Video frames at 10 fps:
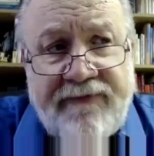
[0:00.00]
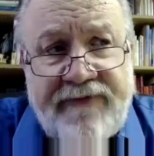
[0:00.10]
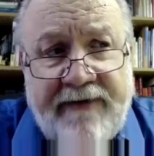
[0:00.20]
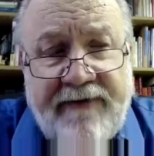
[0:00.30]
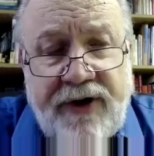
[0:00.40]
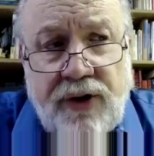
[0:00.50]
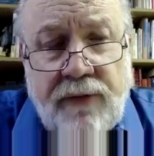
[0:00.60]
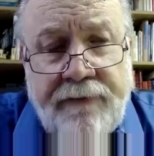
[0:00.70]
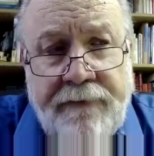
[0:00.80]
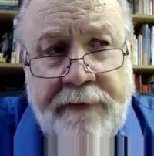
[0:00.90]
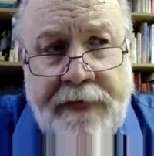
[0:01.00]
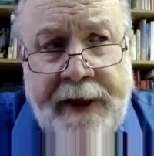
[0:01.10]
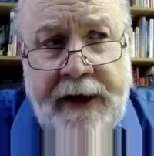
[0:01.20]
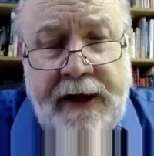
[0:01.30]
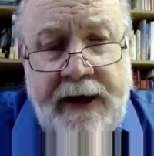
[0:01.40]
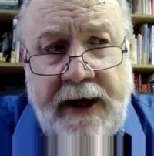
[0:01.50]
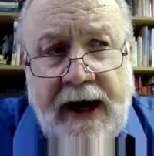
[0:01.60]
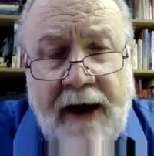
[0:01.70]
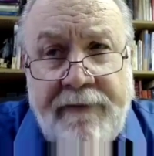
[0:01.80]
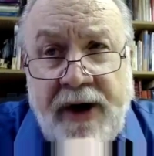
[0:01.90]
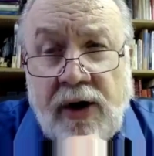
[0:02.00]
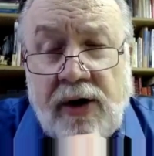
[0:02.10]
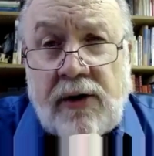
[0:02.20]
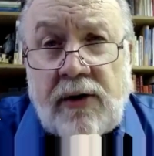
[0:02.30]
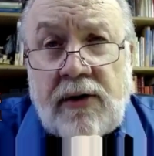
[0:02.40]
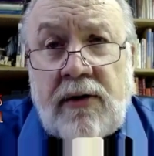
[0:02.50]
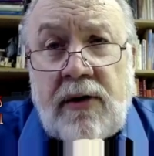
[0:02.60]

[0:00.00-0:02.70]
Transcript: David Hume. A miracle